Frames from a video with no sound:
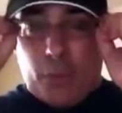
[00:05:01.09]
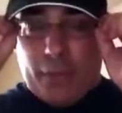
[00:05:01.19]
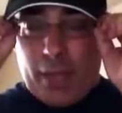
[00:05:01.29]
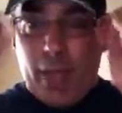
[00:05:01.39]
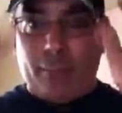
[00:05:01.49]

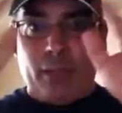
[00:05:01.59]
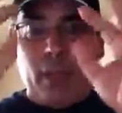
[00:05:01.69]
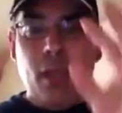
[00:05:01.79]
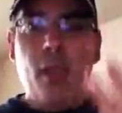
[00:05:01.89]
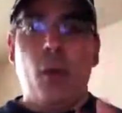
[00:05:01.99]
going on.
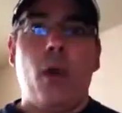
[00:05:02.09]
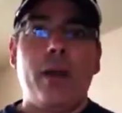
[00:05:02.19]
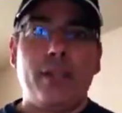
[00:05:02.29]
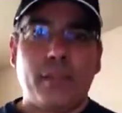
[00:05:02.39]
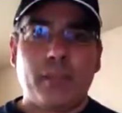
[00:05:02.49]

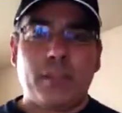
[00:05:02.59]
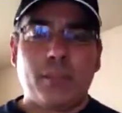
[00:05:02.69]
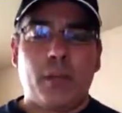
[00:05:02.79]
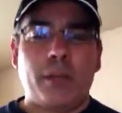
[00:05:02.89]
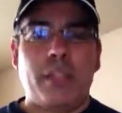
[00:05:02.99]
One of the judges,
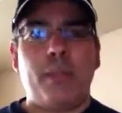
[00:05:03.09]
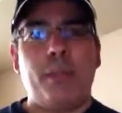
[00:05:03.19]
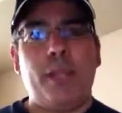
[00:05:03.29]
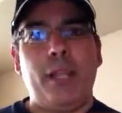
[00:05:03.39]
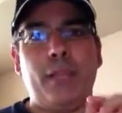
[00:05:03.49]
I'm told, is going
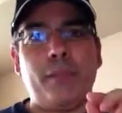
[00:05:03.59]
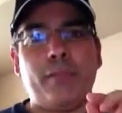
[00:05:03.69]
to be